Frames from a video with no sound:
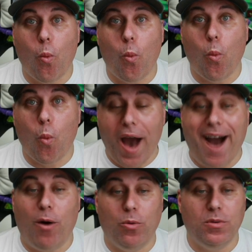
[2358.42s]

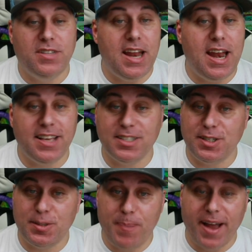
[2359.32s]
Wow, didn't
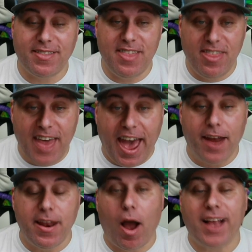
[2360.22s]
expect
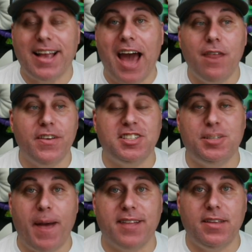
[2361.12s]
that. Now I kind of
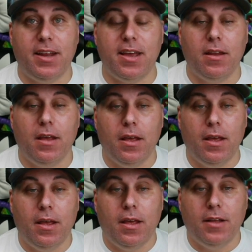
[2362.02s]
expected it.
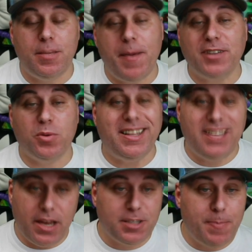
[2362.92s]
To be honest with you, I
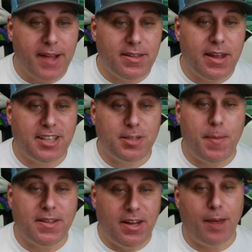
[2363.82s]
did expect it, and I
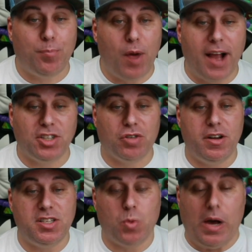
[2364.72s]
expected it on Brock's Grid
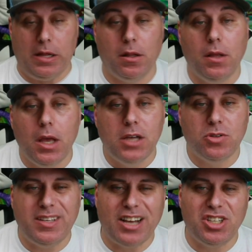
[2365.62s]
as well. So
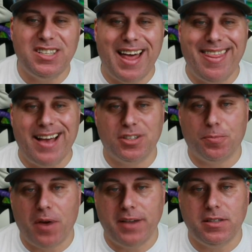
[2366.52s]
it's not that
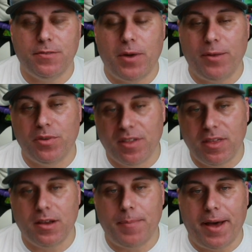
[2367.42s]
surprising when I really
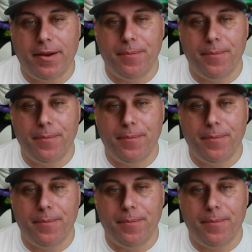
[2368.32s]
think about it.